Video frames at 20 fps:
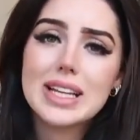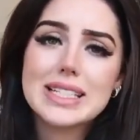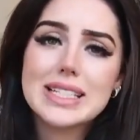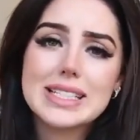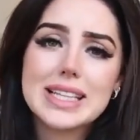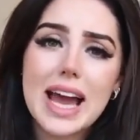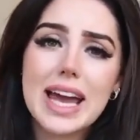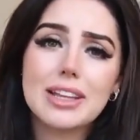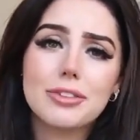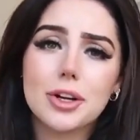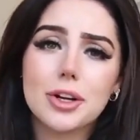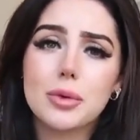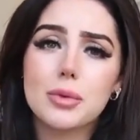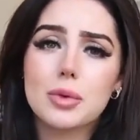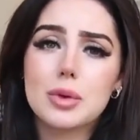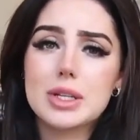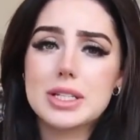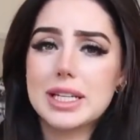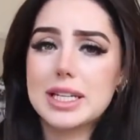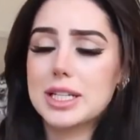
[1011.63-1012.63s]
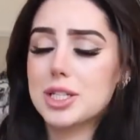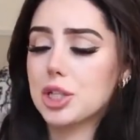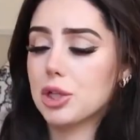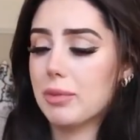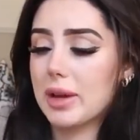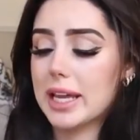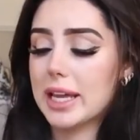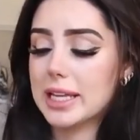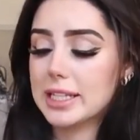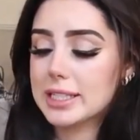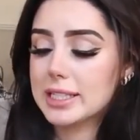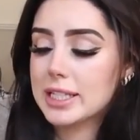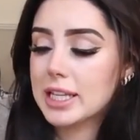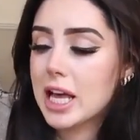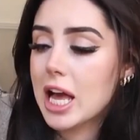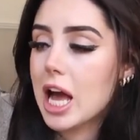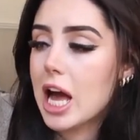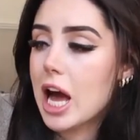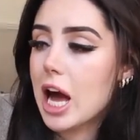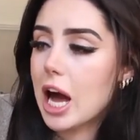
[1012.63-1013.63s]
tailor. It wouldn't take two minutes.
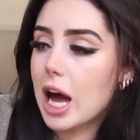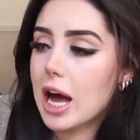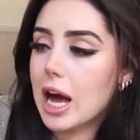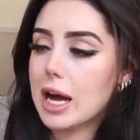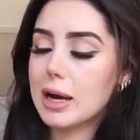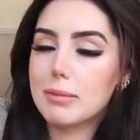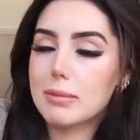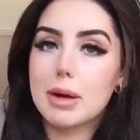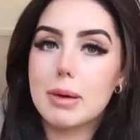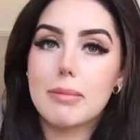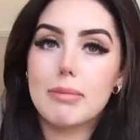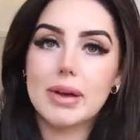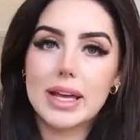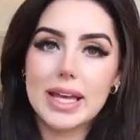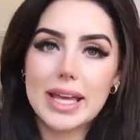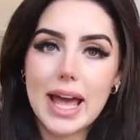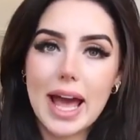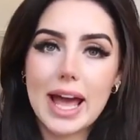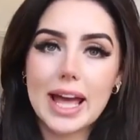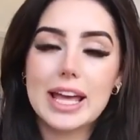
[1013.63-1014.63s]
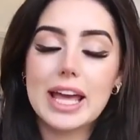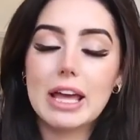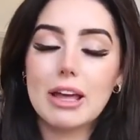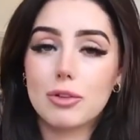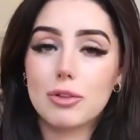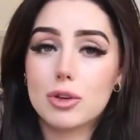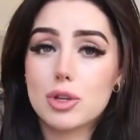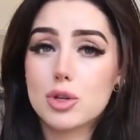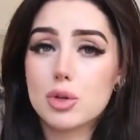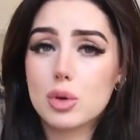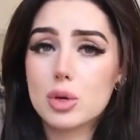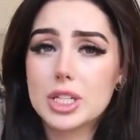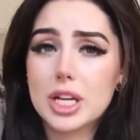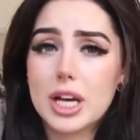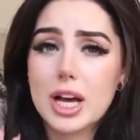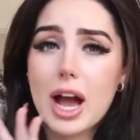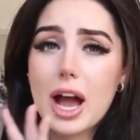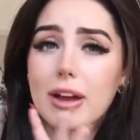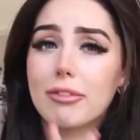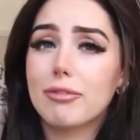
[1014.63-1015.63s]
Um but yeah, if you're
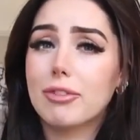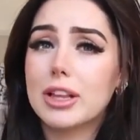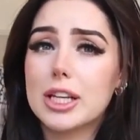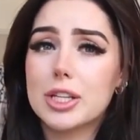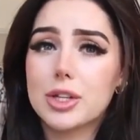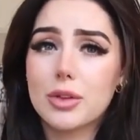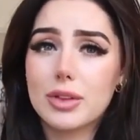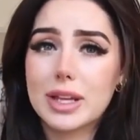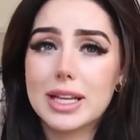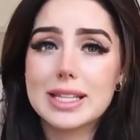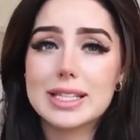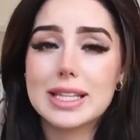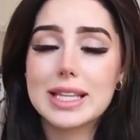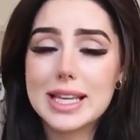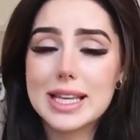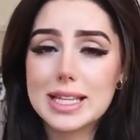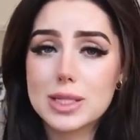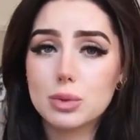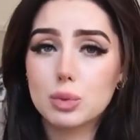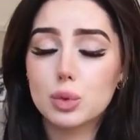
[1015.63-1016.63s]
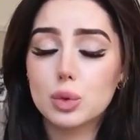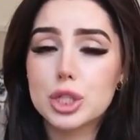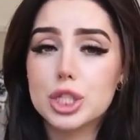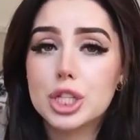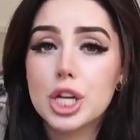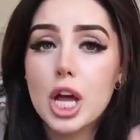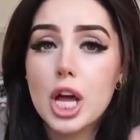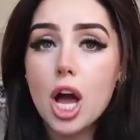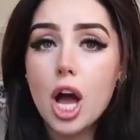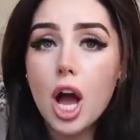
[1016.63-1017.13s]
shorter, I really don't think these would